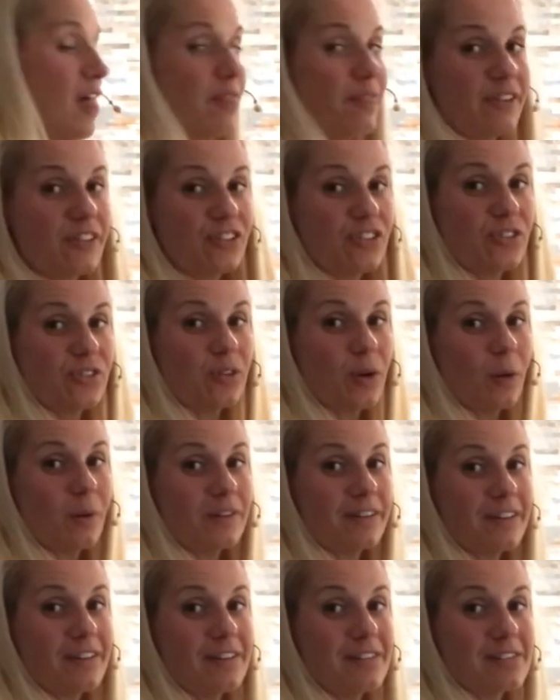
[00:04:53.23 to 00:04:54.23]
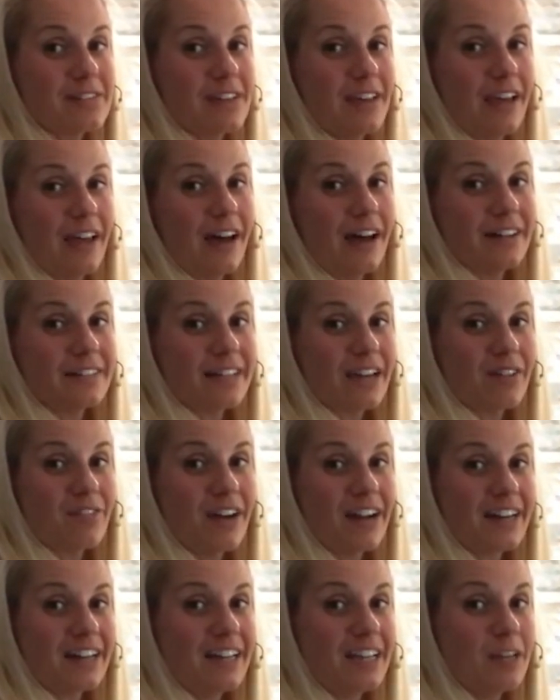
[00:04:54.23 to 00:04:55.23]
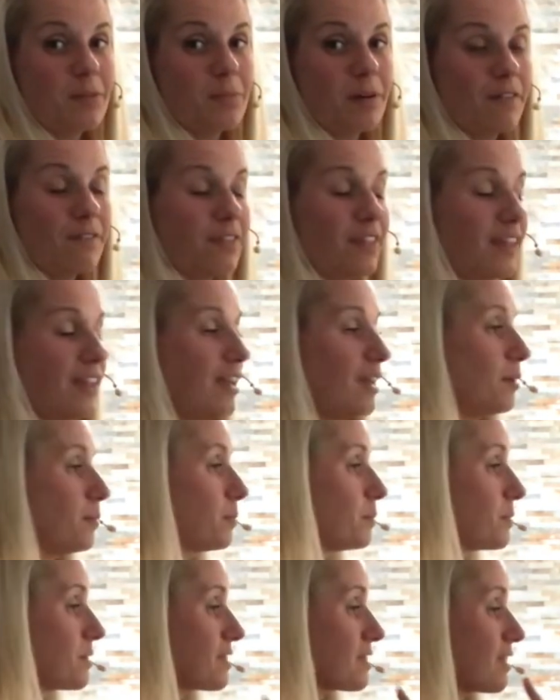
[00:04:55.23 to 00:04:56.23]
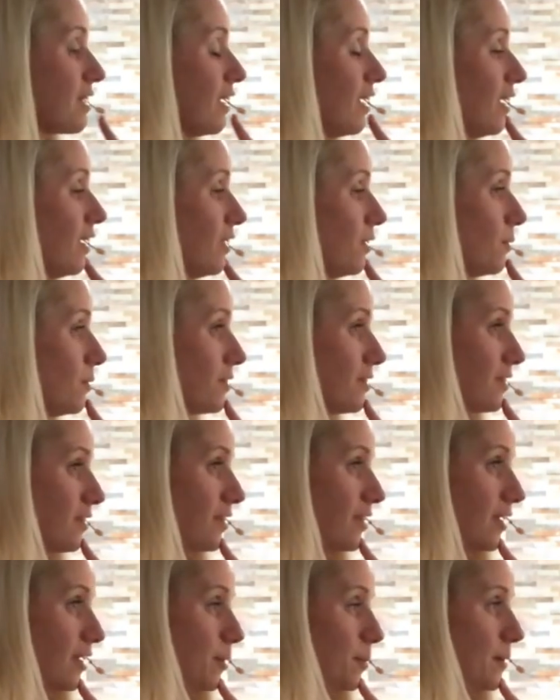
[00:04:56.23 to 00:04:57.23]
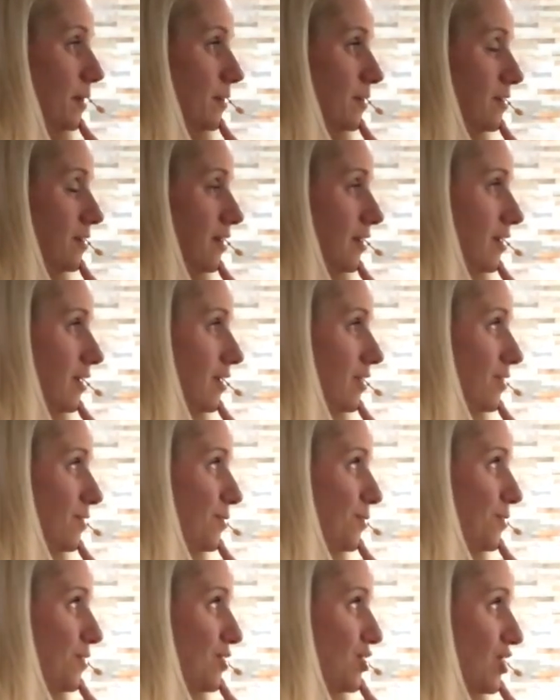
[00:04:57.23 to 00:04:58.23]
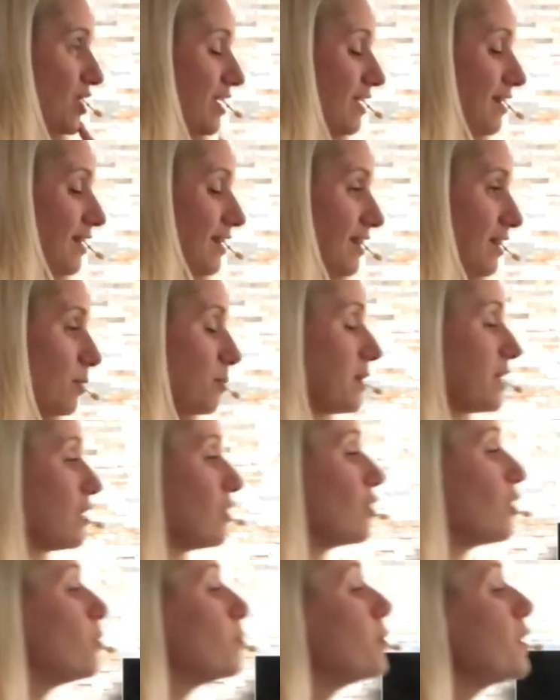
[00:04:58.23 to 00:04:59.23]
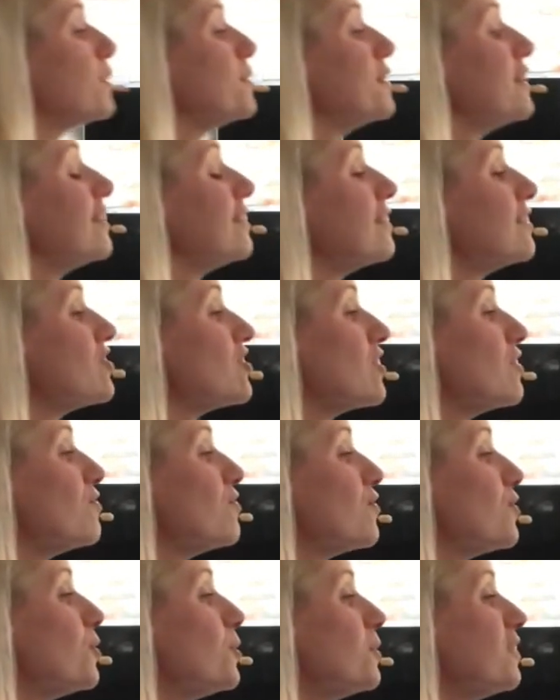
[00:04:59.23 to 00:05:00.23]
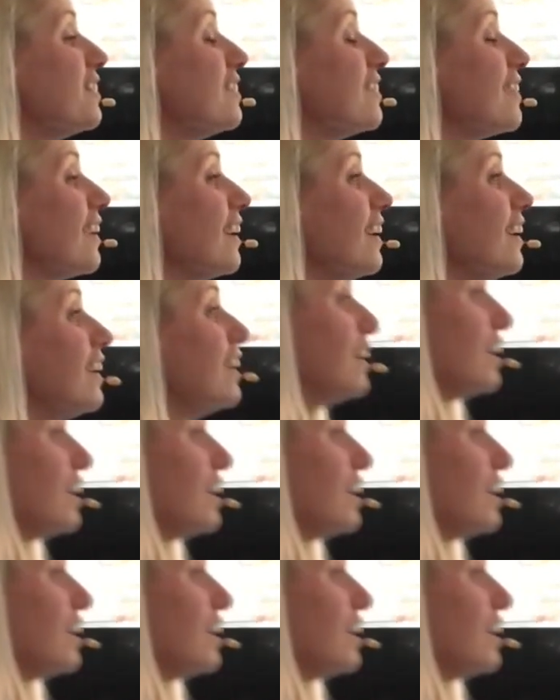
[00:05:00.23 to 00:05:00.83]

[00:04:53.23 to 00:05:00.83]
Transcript: The shoulders are directly above the hips. You want to think about tucking through the chin a little bit, not poking the chin forwards here,